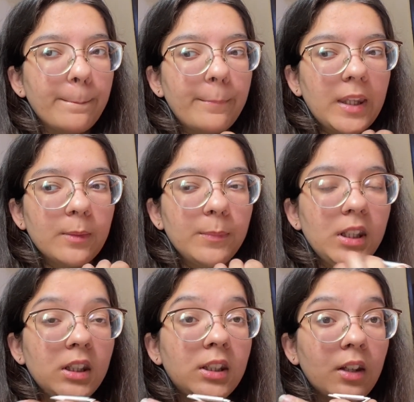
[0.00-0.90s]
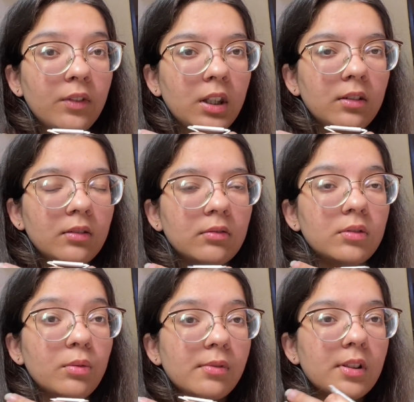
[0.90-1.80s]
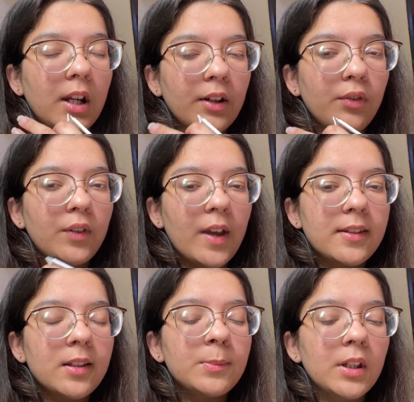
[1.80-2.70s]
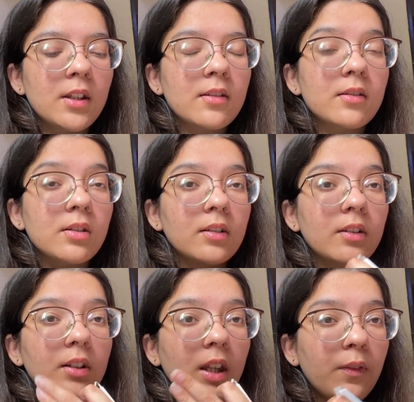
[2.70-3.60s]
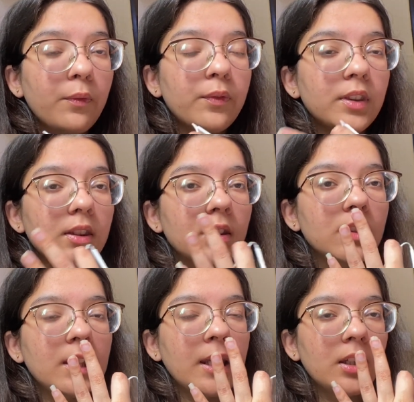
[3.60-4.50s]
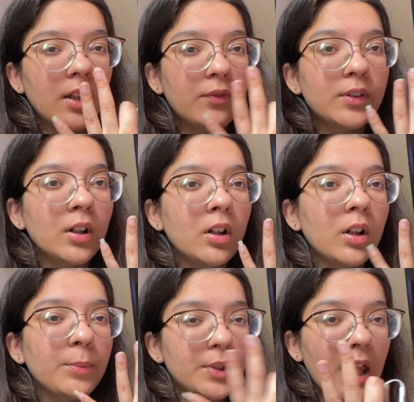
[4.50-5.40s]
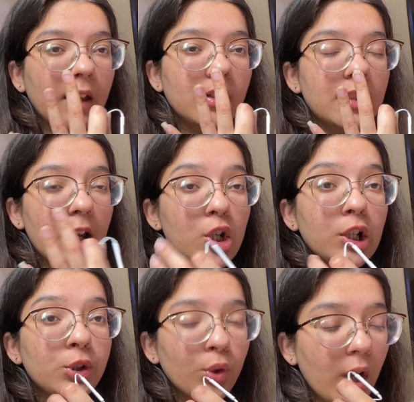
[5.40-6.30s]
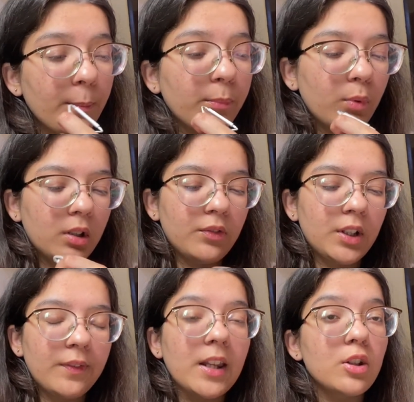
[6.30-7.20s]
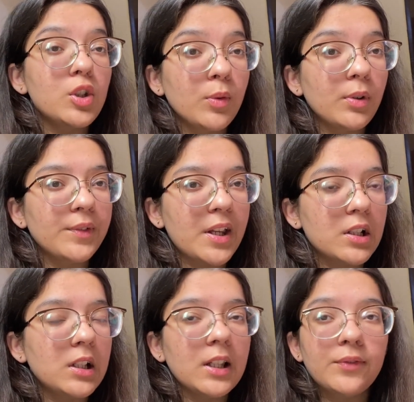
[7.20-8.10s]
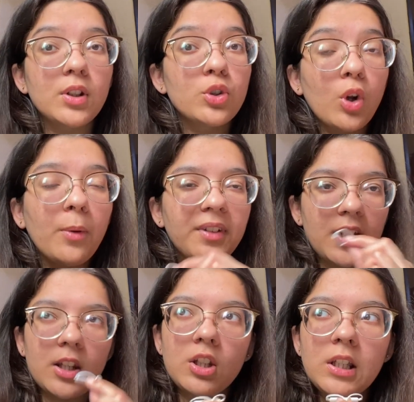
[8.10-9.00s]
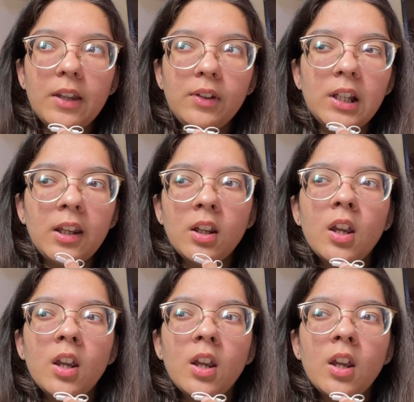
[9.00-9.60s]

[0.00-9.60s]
like be giving those kind of advices, because if if the protagonist actually took up one of her advices, she would have actually left her job, and actually I feel like